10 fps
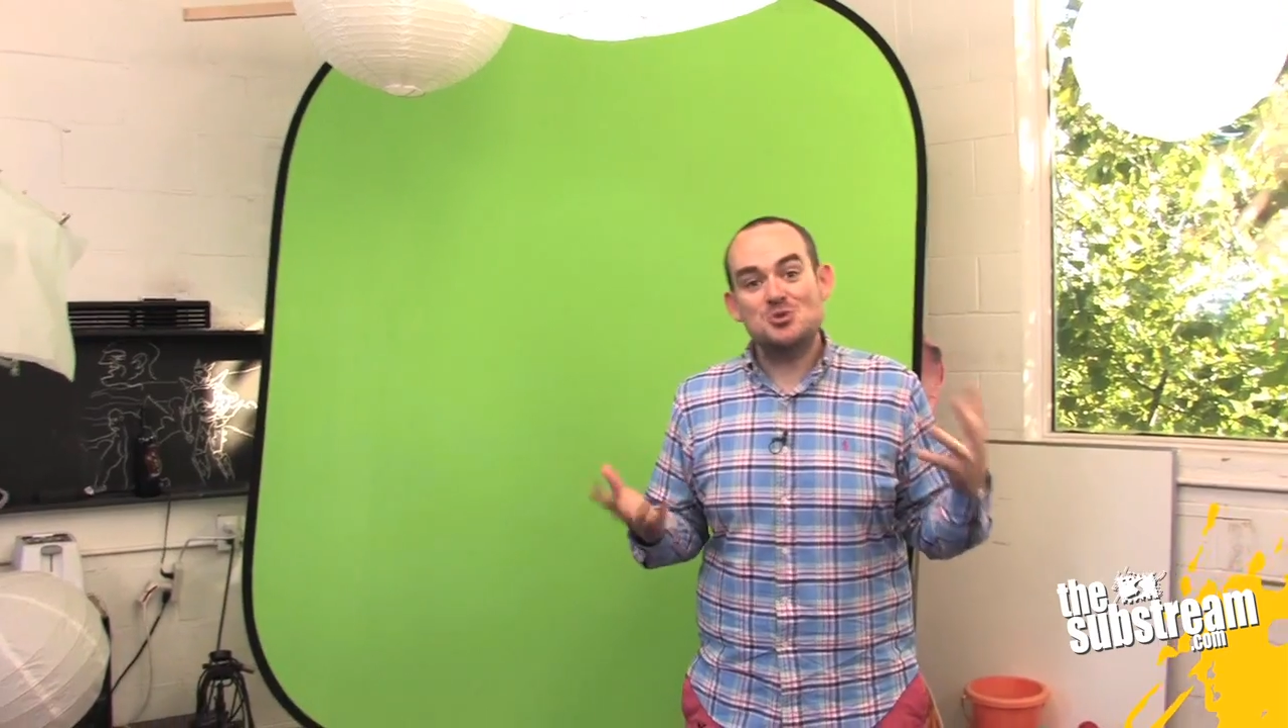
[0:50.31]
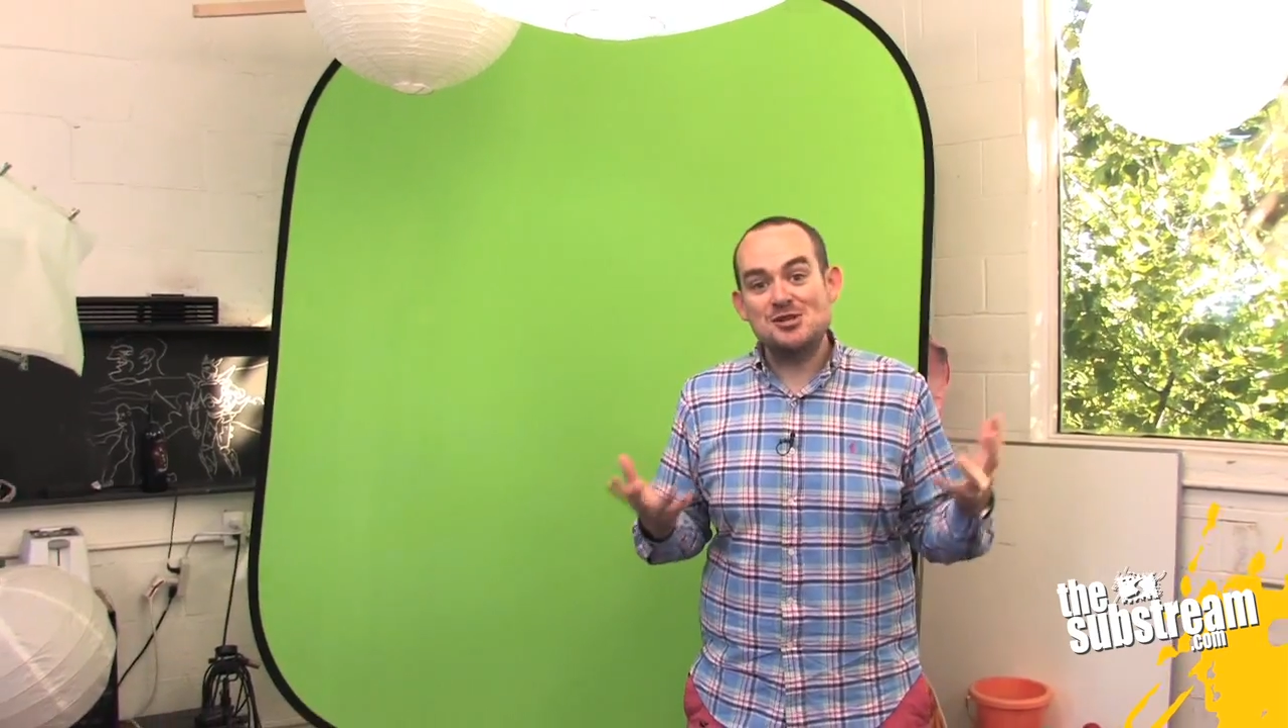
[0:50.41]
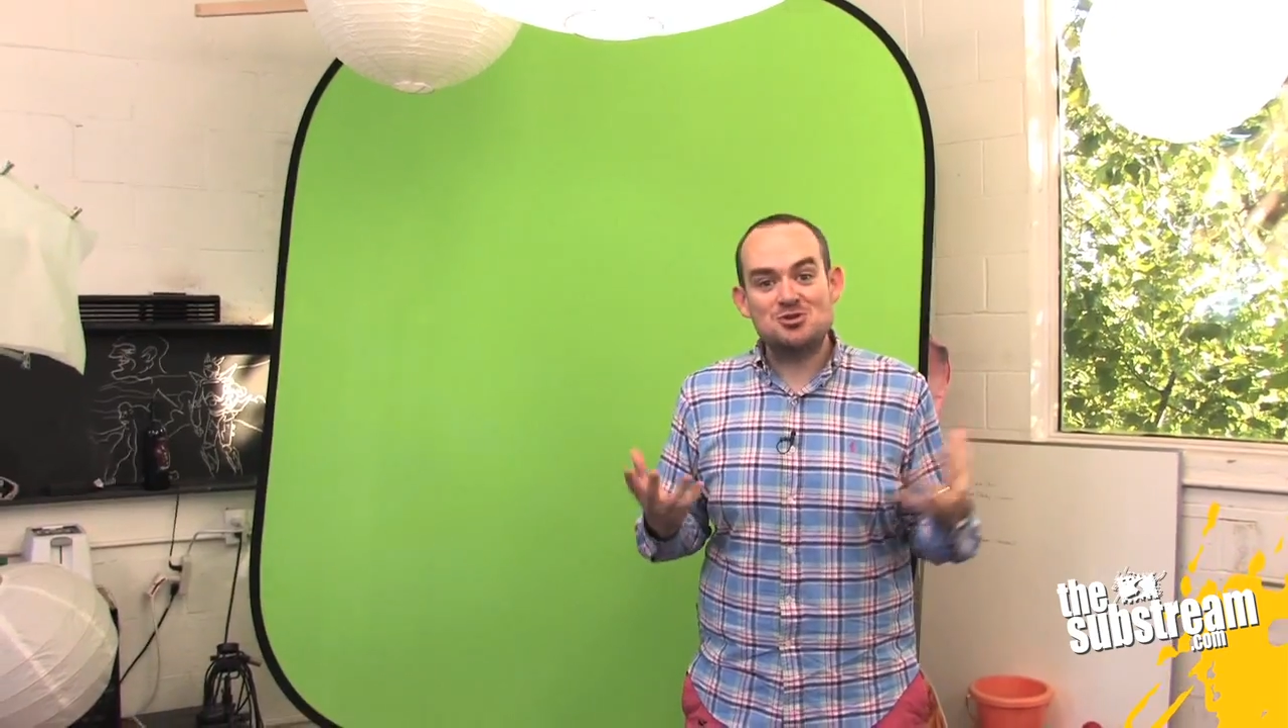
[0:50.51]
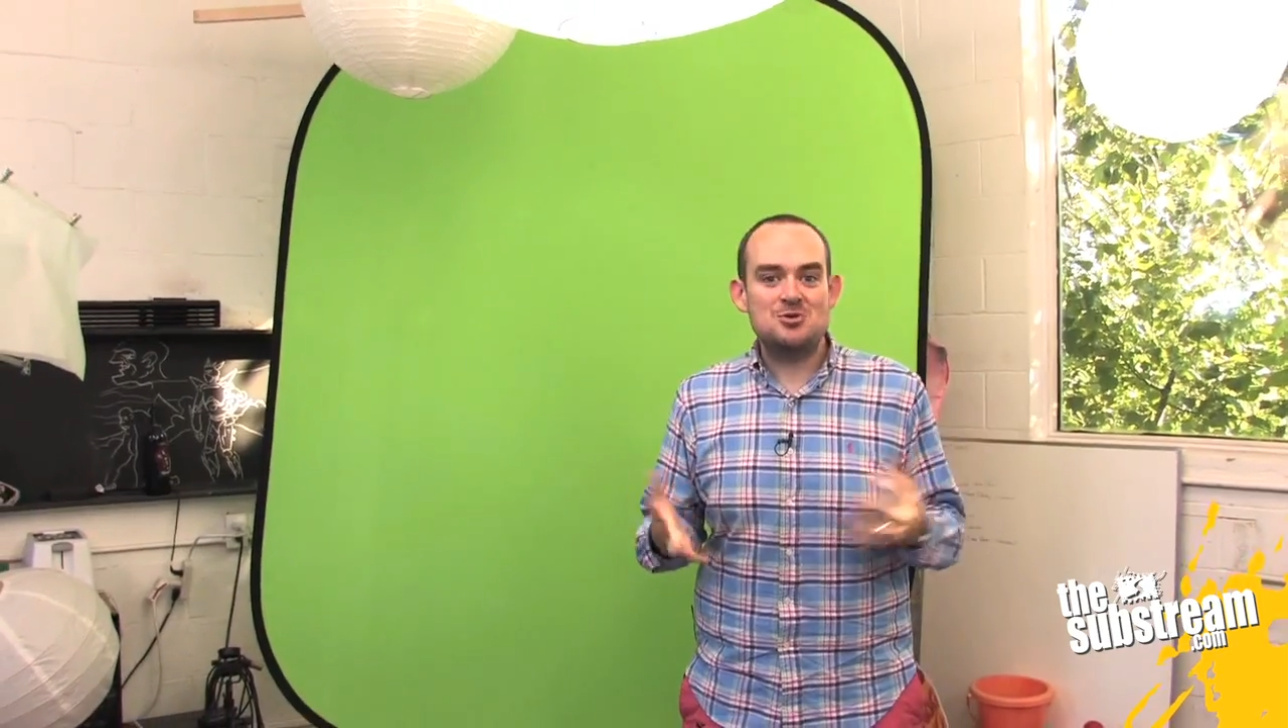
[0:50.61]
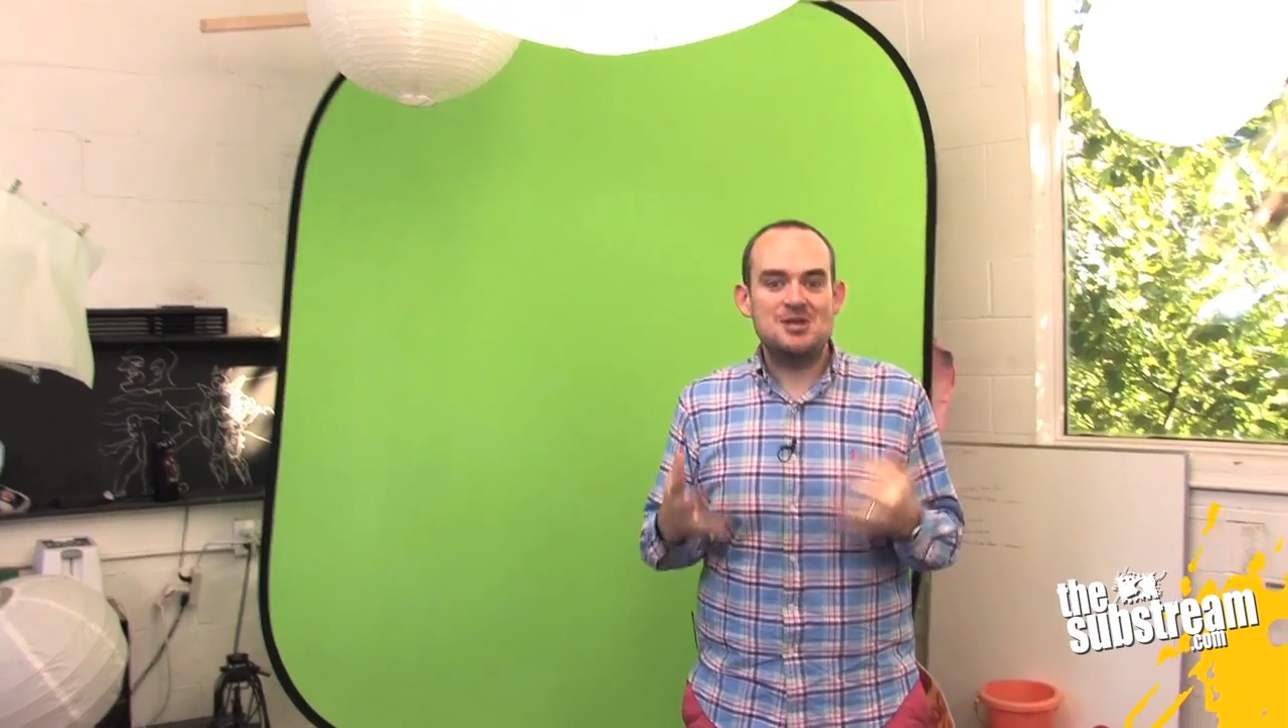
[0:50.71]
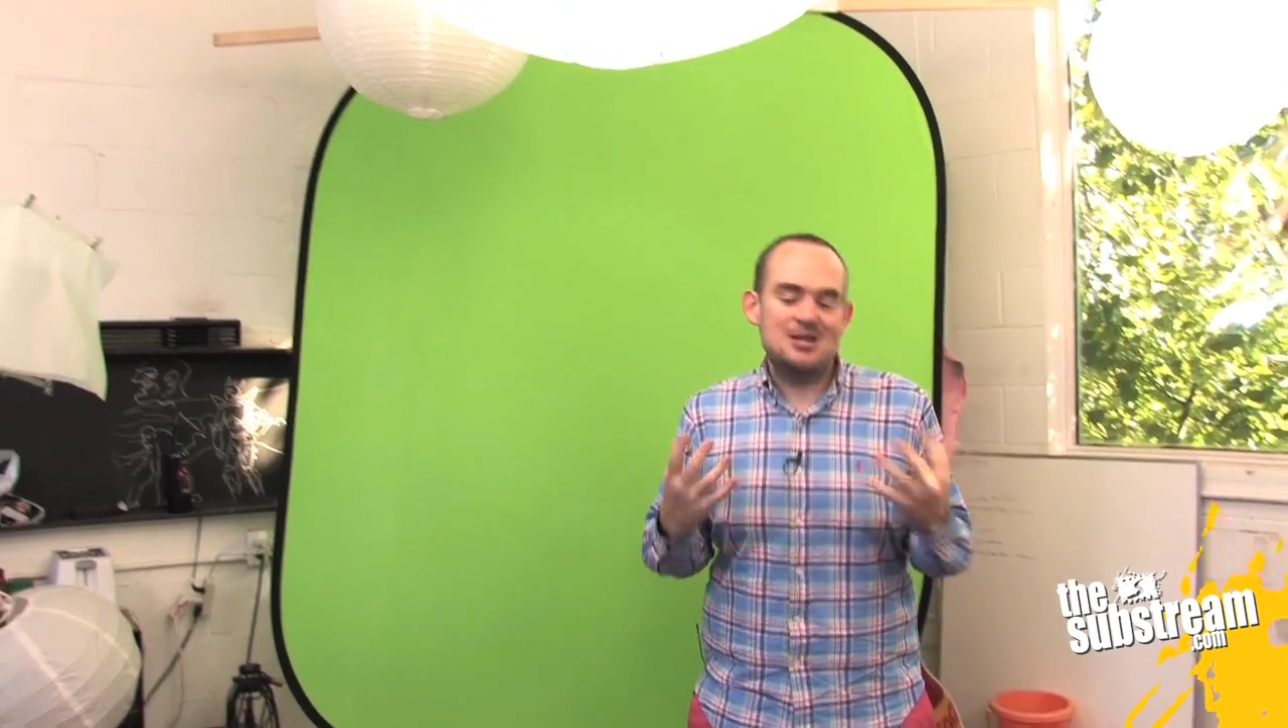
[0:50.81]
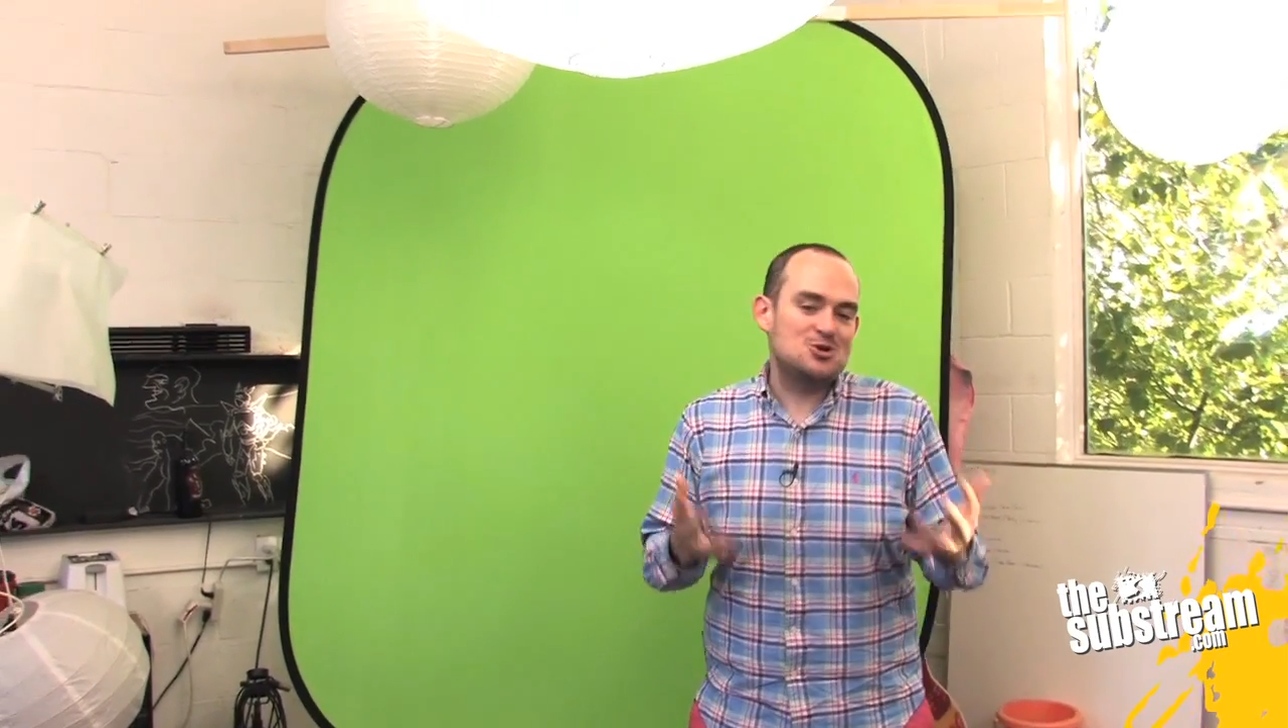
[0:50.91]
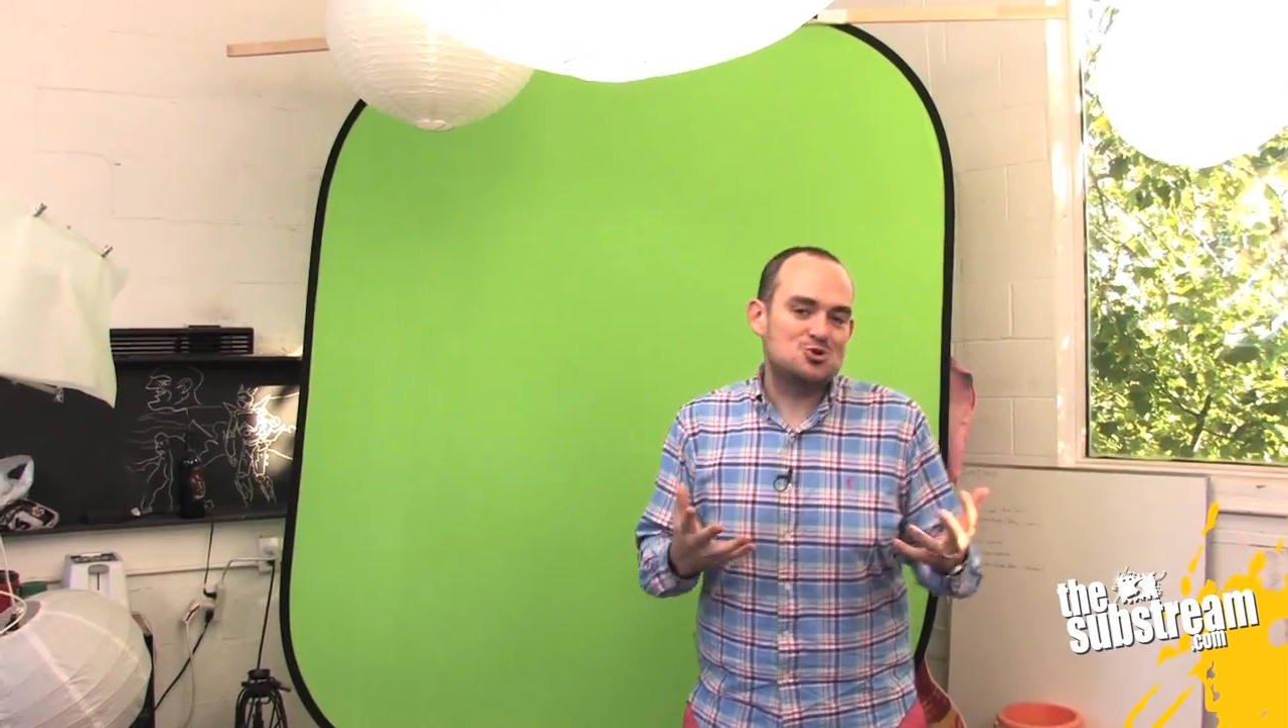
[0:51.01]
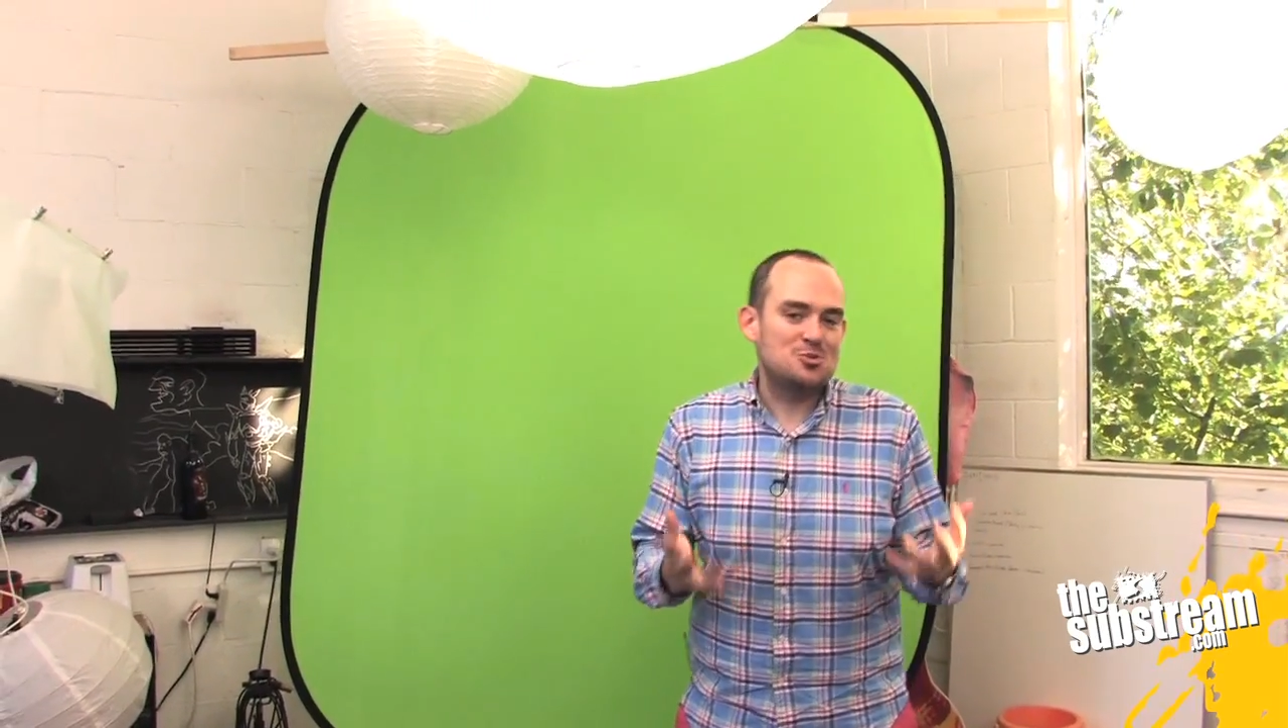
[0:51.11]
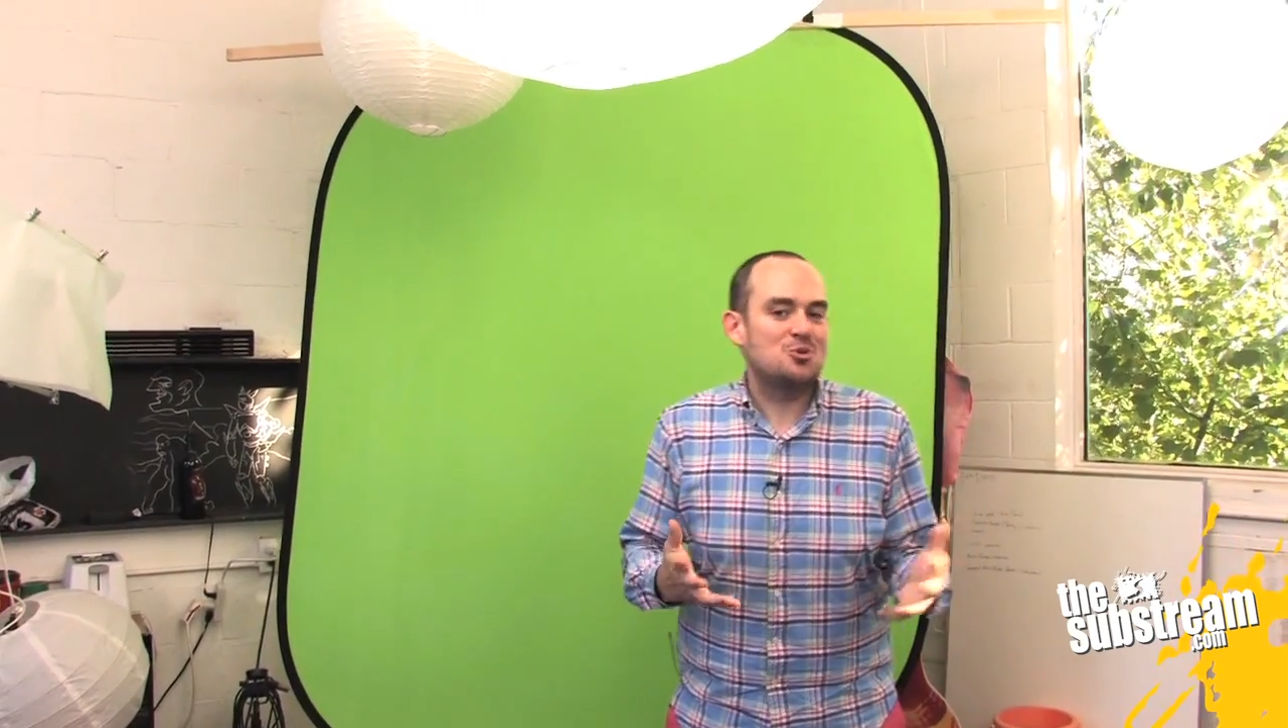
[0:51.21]
green screen in
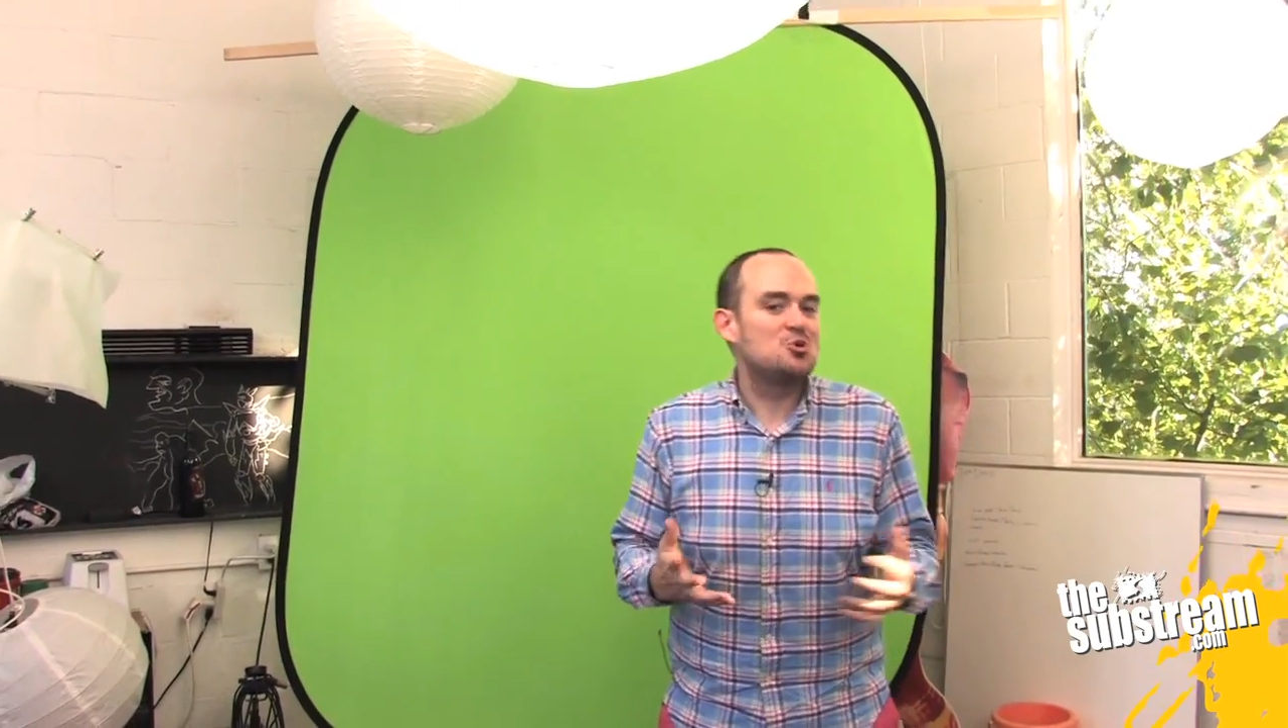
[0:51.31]
your super